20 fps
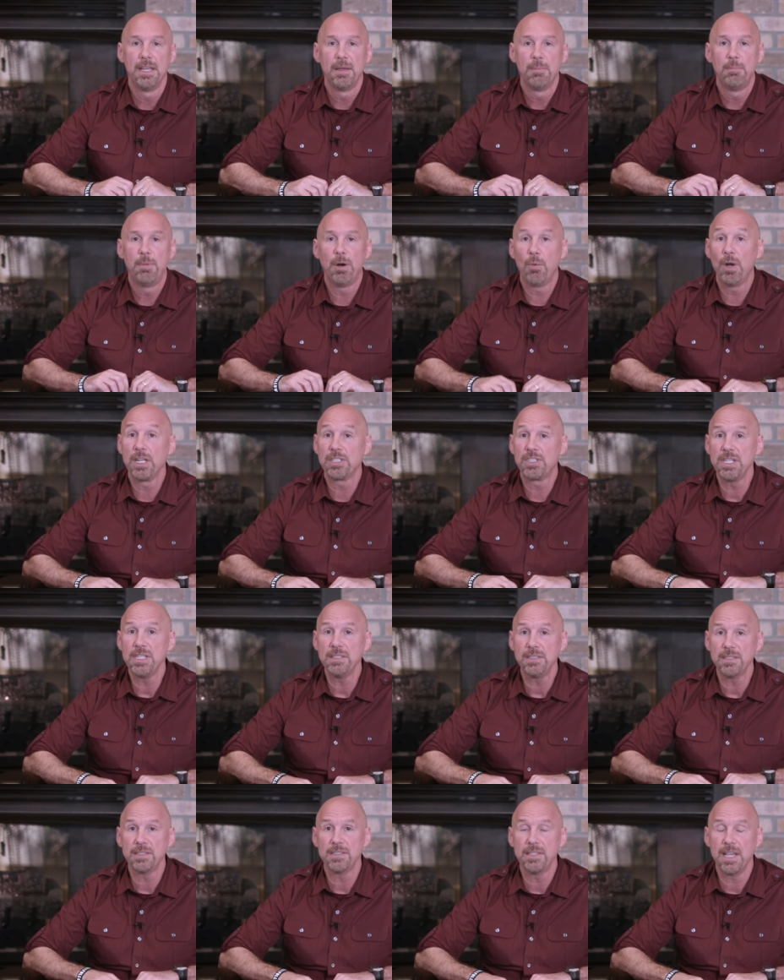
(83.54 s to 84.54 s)
But what
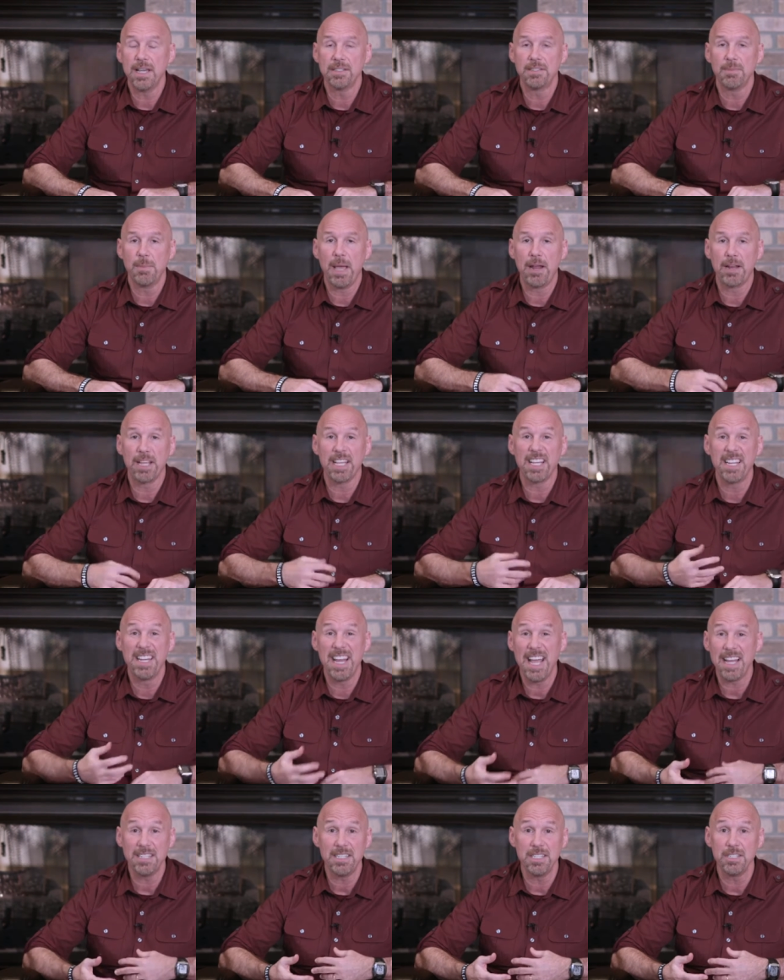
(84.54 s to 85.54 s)
Jesus says about it
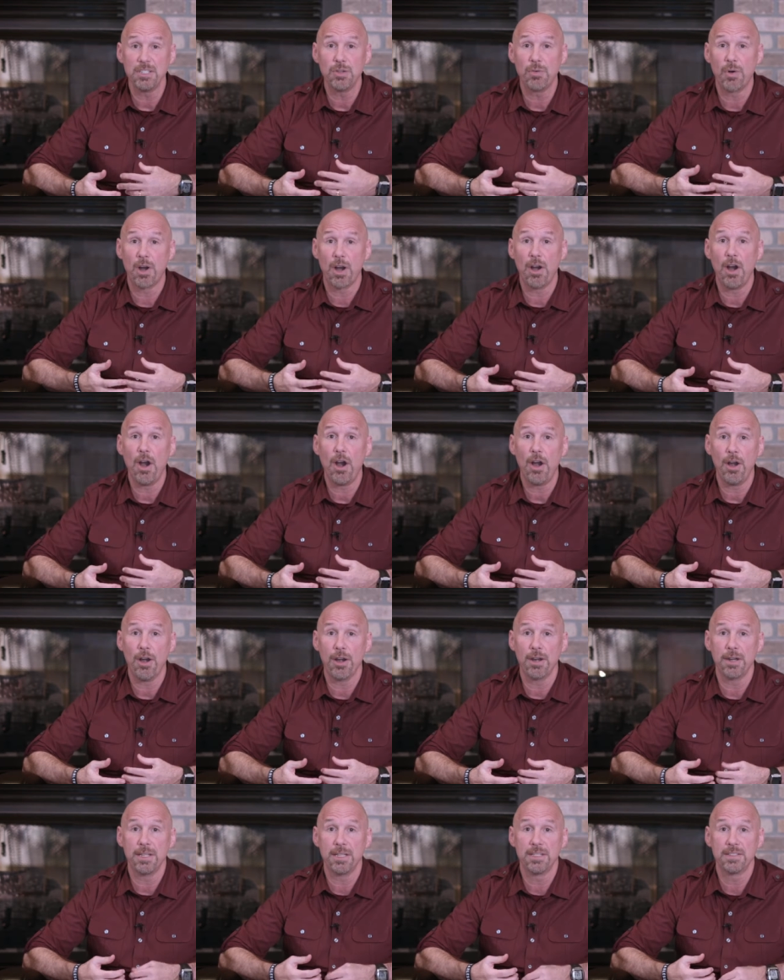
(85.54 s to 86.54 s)
connecting to our
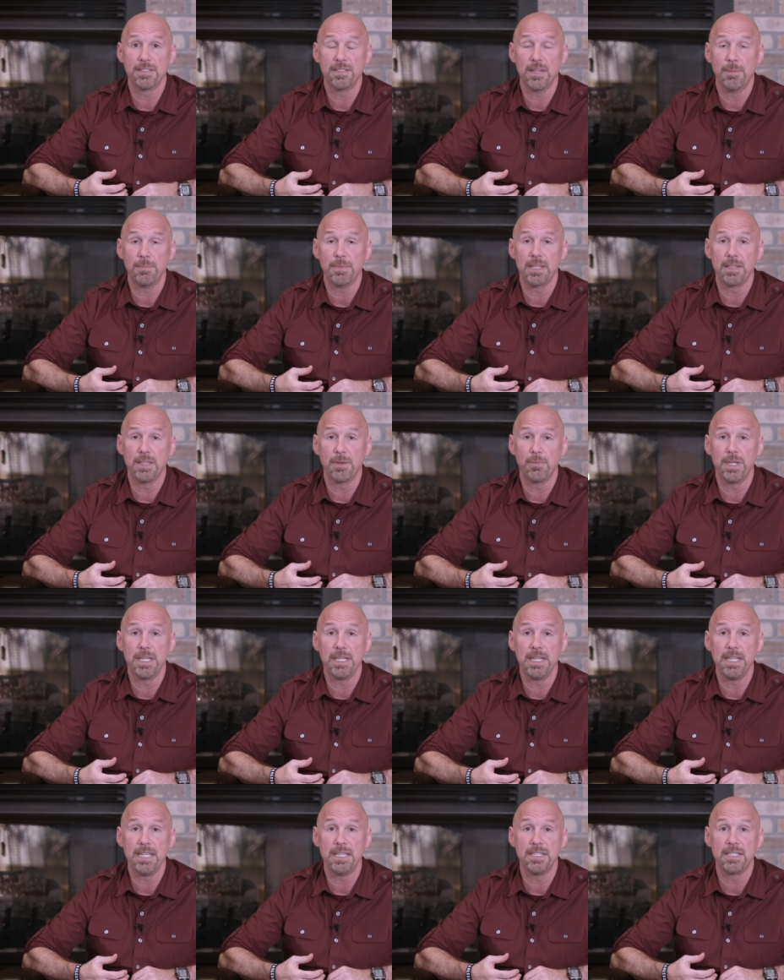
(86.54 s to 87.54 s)
heart is something that we
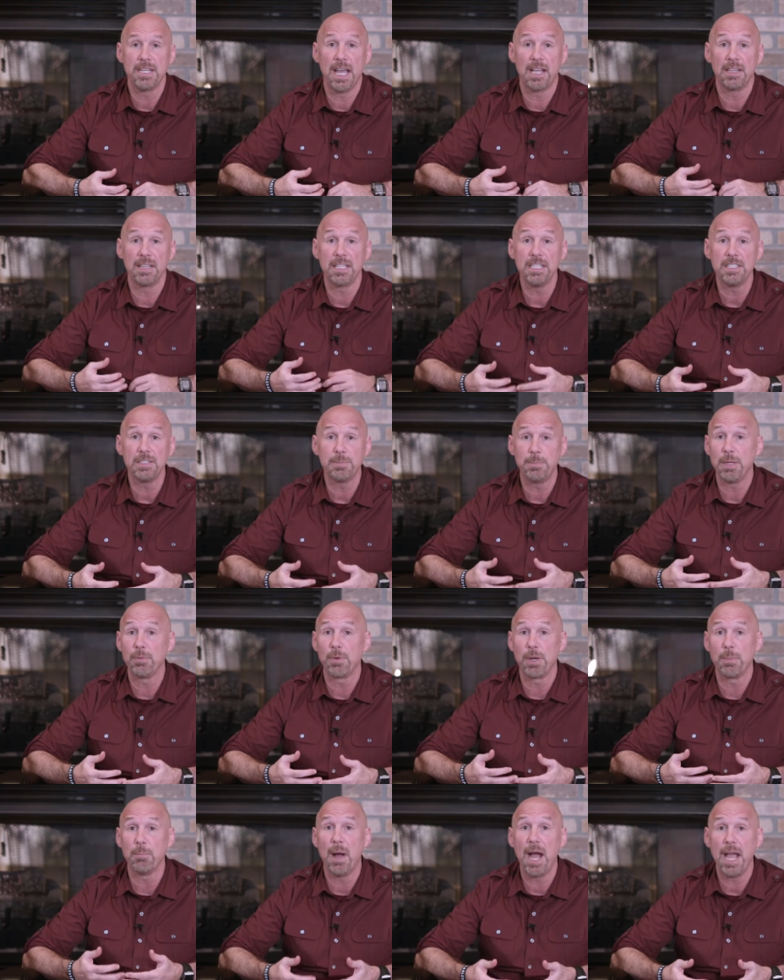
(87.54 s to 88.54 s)
need to at least be
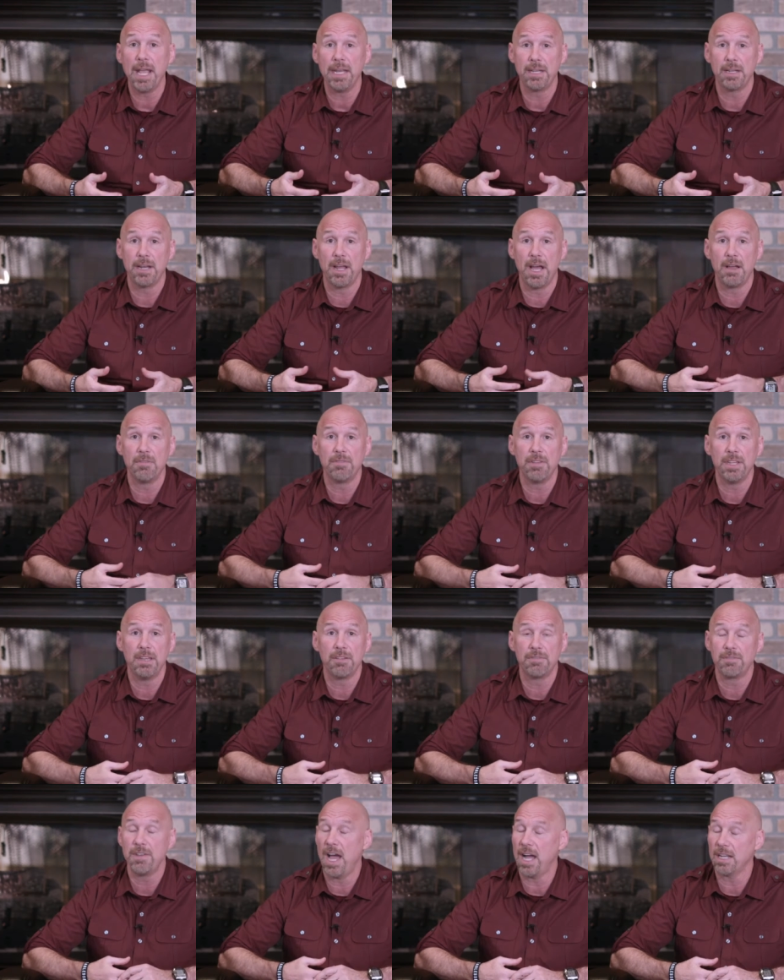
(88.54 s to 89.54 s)
reminded of,
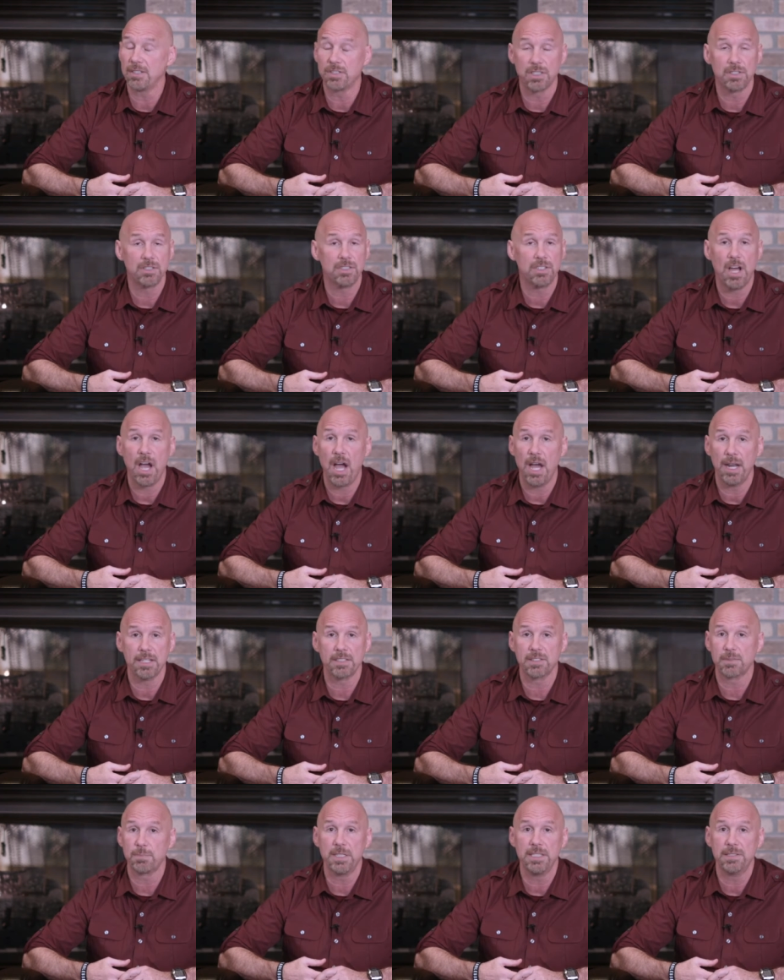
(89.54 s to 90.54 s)
if not just taught
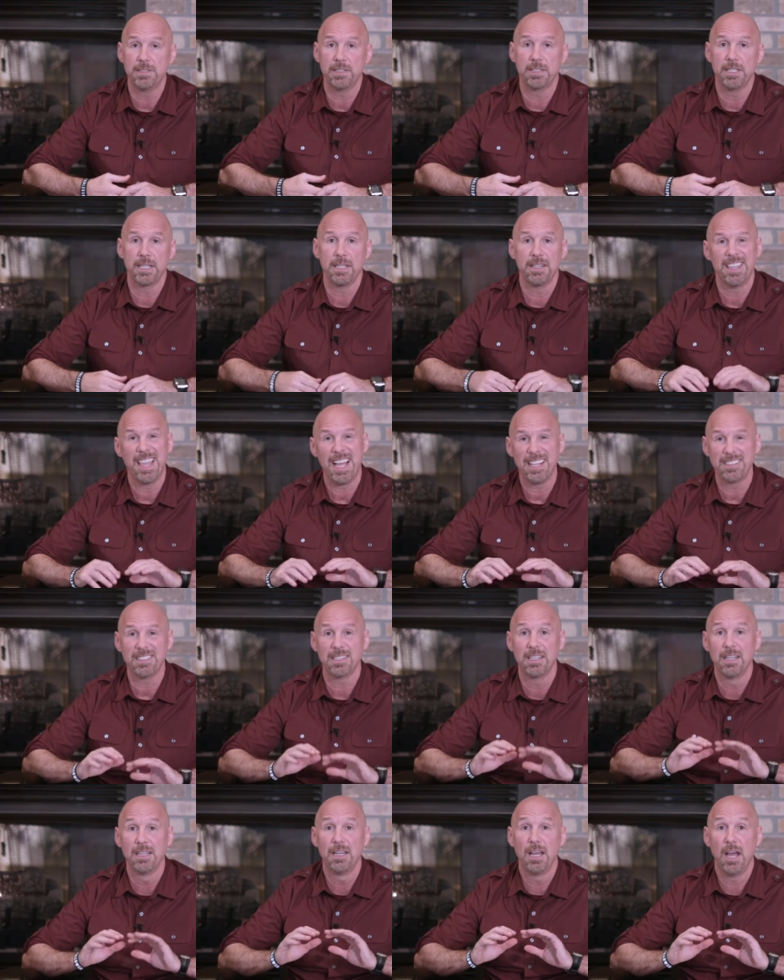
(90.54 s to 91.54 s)
explicitly, that that's
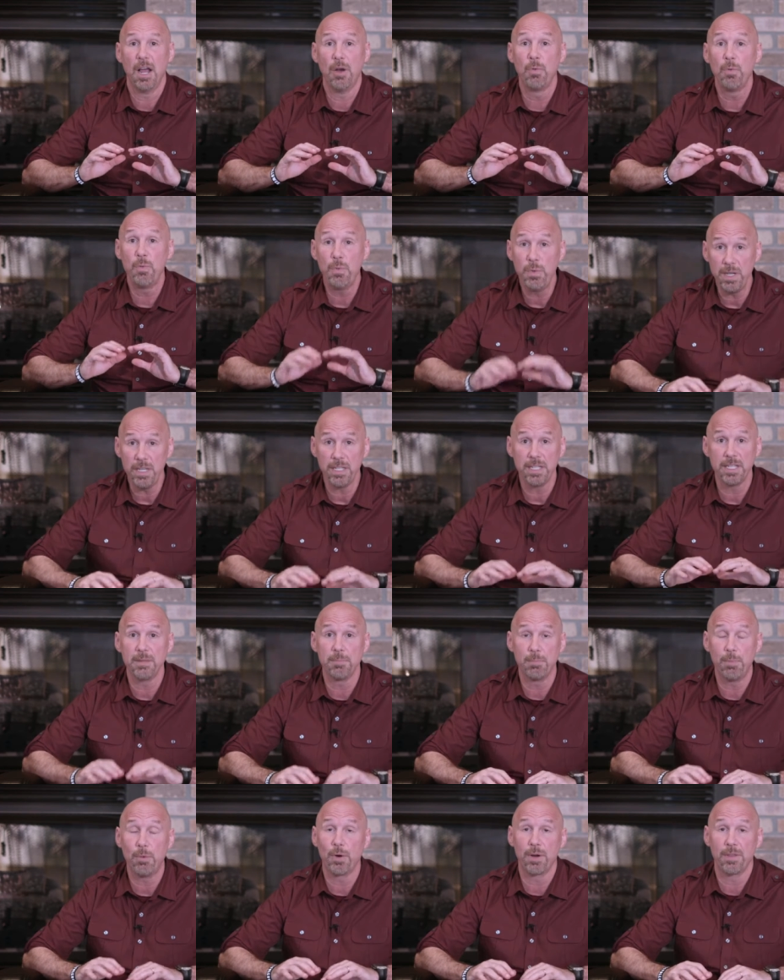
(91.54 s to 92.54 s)
a really
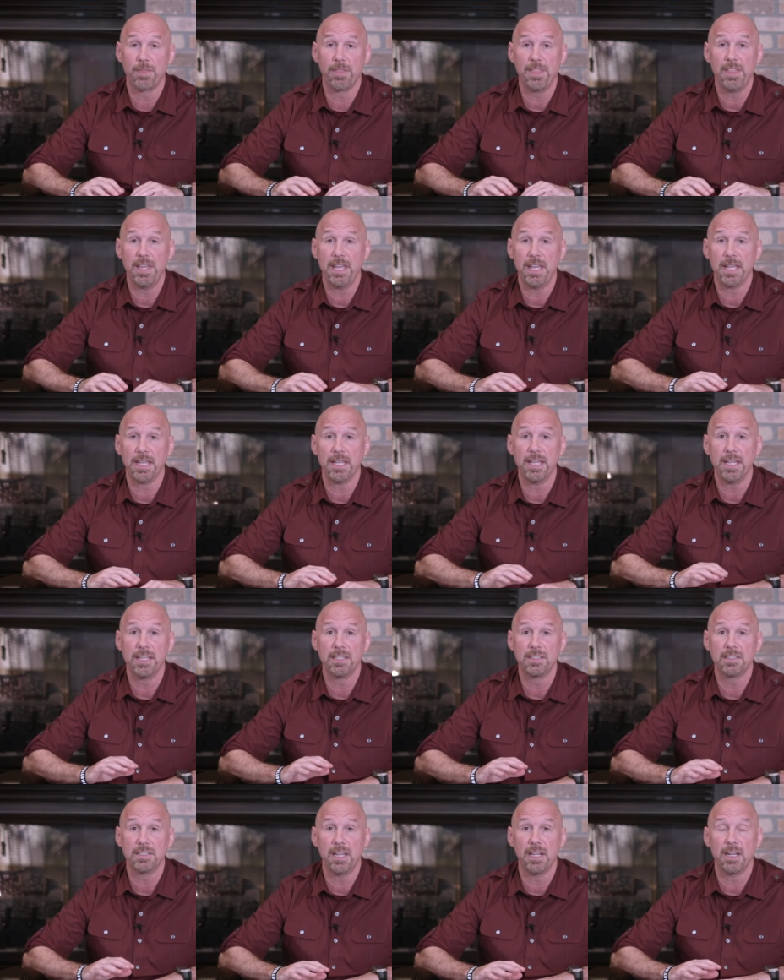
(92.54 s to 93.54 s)
important thing,
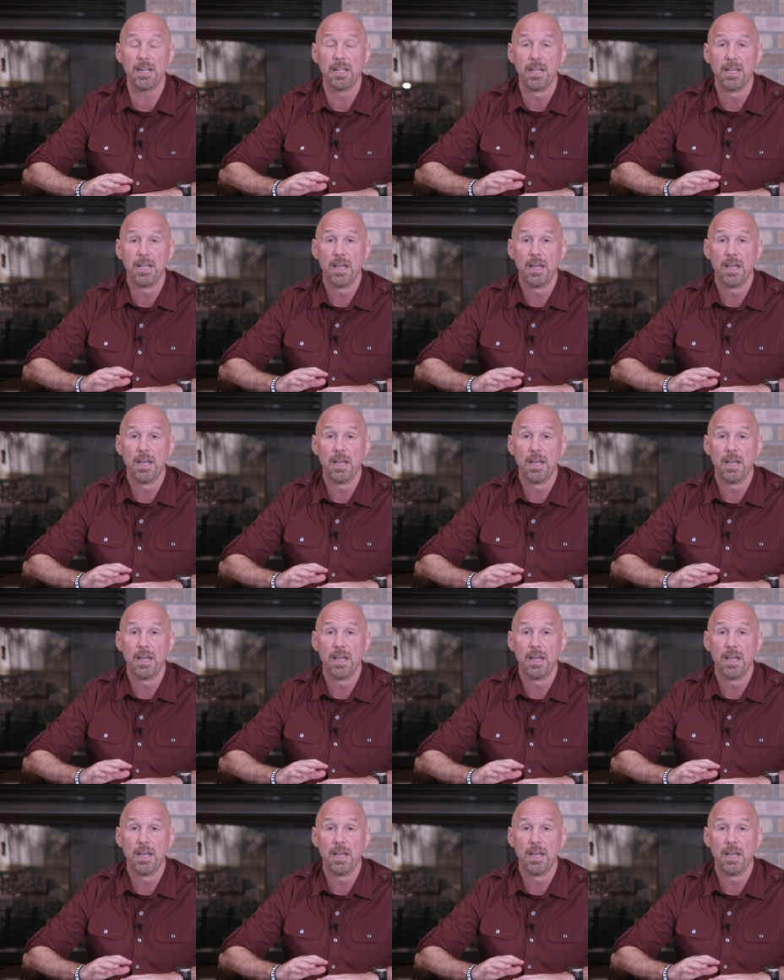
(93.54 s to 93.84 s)
is that